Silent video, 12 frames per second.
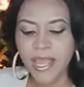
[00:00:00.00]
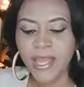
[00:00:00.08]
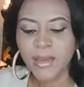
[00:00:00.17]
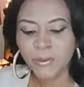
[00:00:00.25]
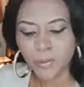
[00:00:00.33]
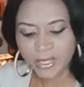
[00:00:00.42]

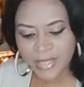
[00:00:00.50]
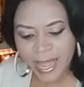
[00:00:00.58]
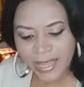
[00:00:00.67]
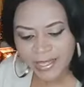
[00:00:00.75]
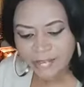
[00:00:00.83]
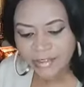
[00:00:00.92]
What
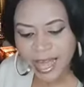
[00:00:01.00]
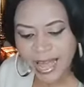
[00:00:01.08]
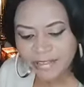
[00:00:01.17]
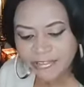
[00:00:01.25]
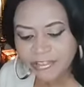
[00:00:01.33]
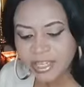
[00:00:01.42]
kind of
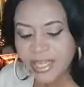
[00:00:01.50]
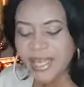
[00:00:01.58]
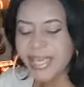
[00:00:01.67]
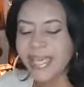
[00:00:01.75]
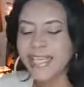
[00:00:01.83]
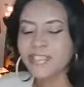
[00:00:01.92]
life?
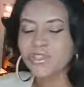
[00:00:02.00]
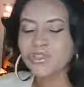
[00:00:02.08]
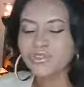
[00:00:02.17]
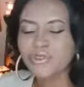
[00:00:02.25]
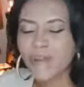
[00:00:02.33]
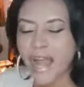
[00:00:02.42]
A
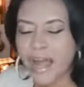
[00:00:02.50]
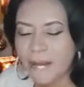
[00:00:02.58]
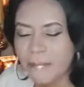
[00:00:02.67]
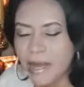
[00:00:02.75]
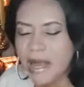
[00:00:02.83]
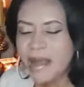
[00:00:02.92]

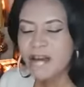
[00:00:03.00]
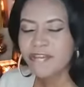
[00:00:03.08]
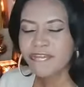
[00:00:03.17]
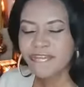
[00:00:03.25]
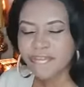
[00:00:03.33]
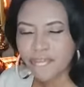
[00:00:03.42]

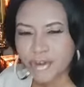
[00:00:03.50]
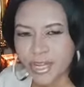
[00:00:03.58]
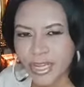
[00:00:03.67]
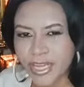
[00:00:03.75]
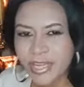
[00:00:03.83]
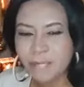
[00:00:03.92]

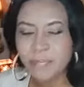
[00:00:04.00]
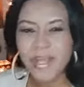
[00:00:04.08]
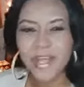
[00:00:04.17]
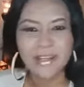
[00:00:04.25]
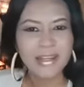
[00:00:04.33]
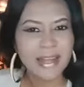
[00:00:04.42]
drama-free
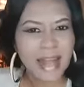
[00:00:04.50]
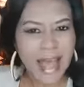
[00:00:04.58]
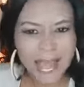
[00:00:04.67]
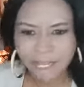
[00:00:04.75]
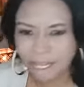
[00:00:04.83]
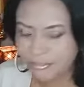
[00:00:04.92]

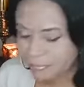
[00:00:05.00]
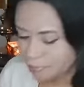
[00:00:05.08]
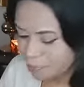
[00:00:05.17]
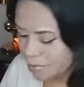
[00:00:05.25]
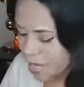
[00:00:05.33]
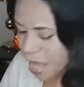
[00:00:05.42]
life.
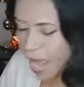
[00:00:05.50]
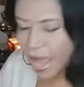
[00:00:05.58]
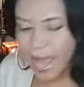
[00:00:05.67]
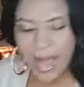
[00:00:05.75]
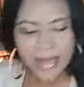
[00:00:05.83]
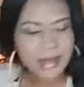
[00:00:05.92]

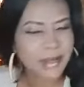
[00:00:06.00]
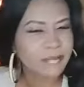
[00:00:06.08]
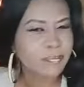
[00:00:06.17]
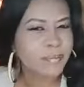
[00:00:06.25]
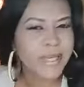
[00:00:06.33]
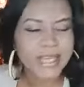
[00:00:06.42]
I
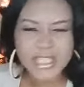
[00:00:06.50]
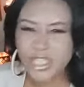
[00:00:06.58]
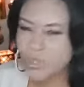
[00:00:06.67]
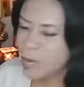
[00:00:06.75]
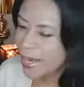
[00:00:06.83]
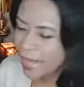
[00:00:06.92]
got
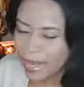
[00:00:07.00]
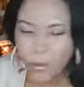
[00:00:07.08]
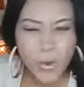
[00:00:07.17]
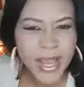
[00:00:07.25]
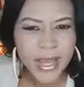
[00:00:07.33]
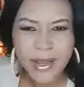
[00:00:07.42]
peace when I
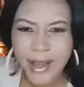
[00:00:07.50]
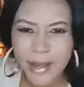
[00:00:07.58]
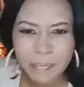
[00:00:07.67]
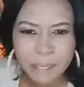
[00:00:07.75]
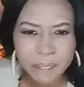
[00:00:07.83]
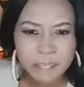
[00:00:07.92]
wake
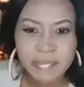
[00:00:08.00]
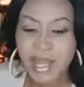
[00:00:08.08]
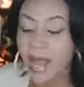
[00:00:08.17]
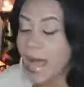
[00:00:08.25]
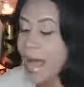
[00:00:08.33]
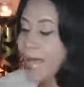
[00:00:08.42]
up.
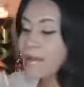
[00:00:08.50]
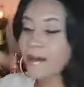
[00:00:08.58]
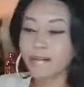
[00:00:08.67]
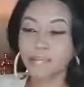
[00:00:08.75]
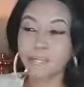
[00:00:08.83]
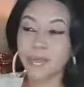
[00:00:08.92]
I
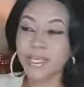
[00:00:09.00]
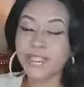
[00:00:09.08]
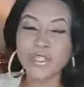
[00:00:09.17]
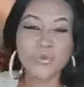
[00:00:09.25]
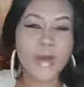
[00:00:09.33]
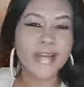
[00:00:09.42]
got
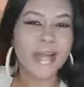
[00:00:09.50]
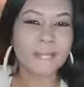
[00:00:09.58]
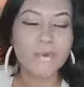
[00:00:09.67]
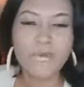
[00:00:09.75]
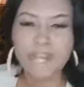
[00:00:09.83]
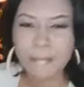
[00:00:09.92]
peace when I
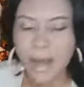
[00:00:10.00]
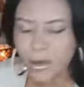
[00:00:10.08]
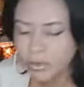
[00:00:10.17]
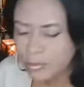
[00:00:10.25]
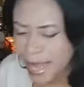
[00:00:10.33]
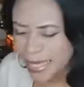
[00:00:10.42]
move
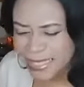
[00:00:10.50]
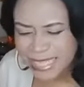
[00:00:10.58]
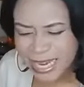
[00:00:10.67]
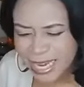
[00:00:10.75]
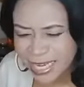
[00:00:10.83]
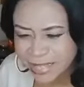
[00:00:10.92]
about my
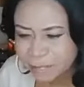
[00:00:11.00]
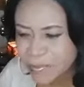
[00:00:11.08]
day.